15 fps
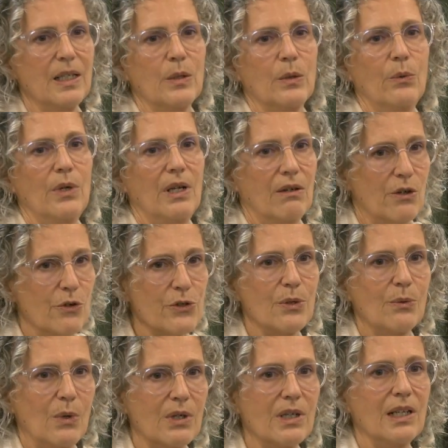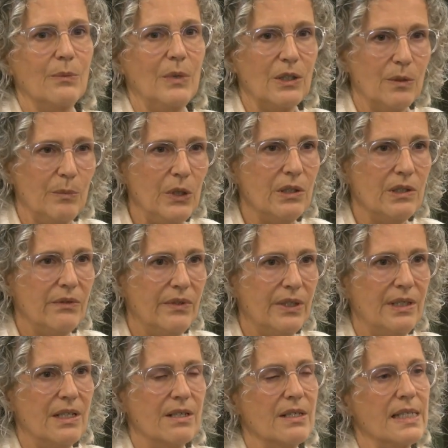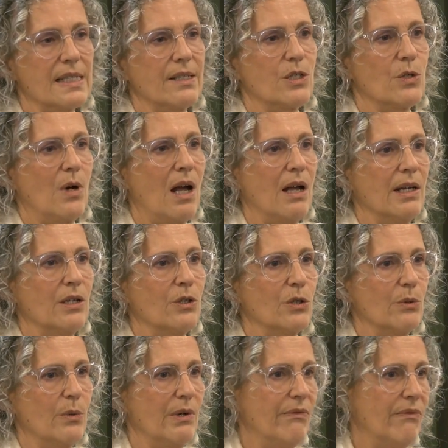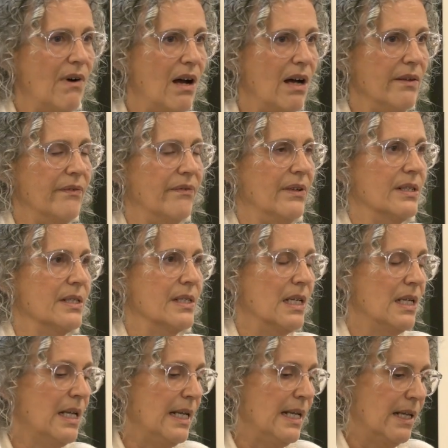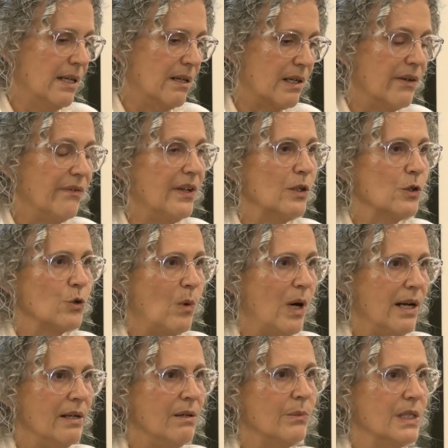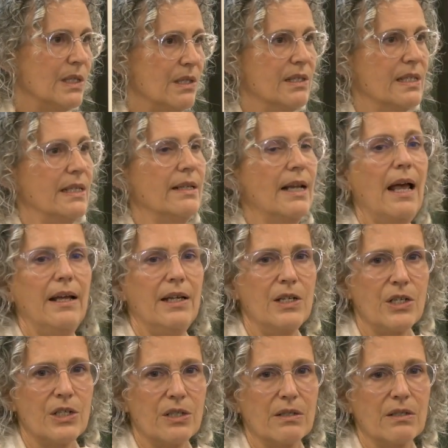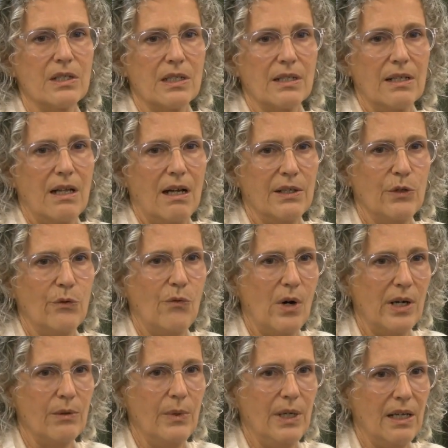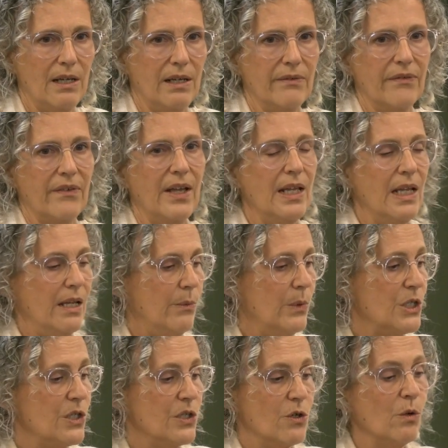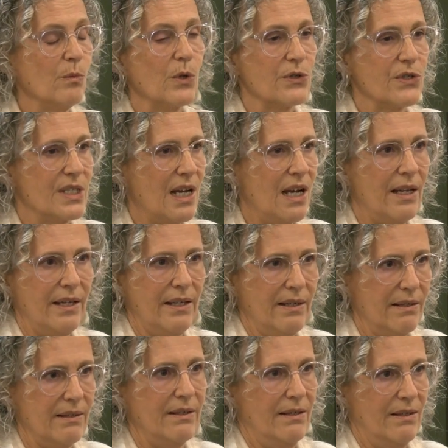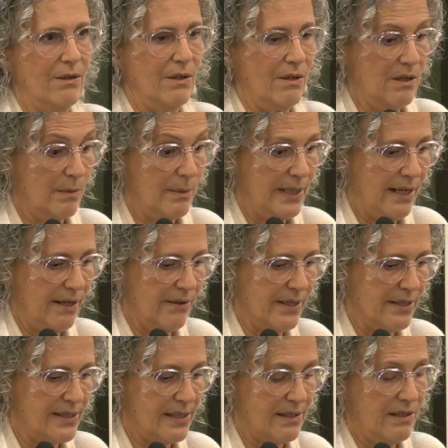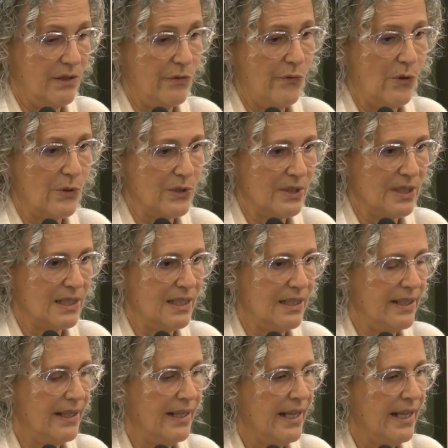We are also working with community vineyards, trying to revive and Carcavel's wine, which is an ancient kind of wine we have, which is almost dying in our urban areas, unfortunately.